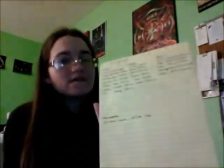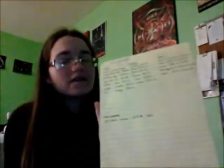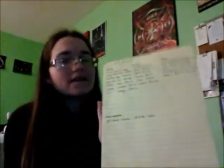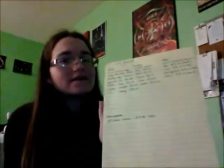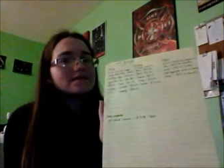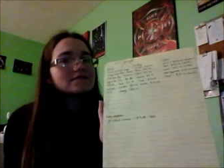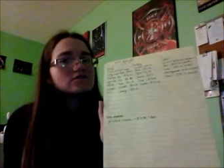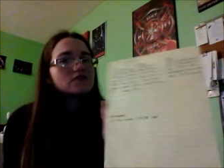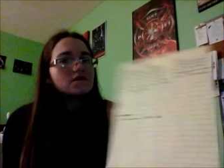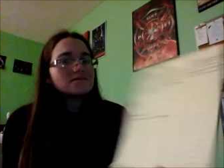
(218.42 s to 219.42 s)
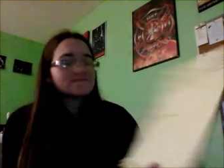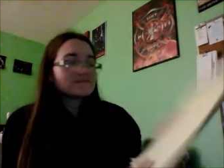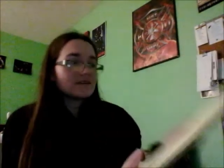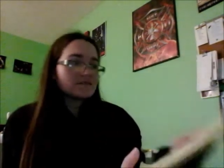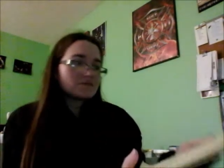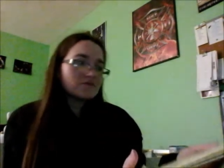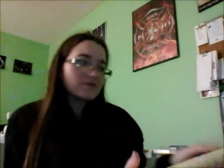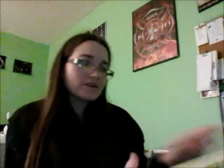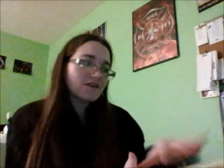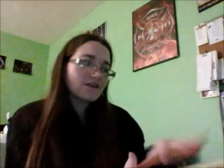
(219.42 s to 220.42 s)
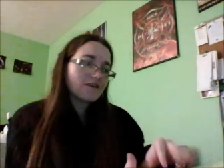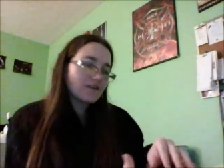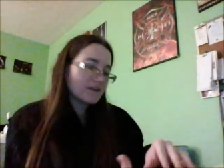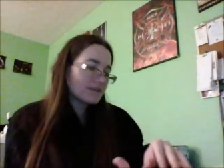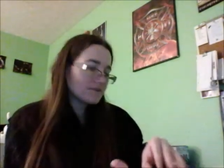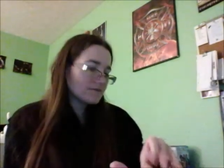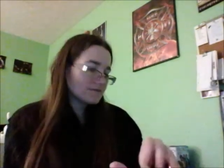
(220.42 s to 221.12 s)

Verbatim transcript: Okay. So, now moving on.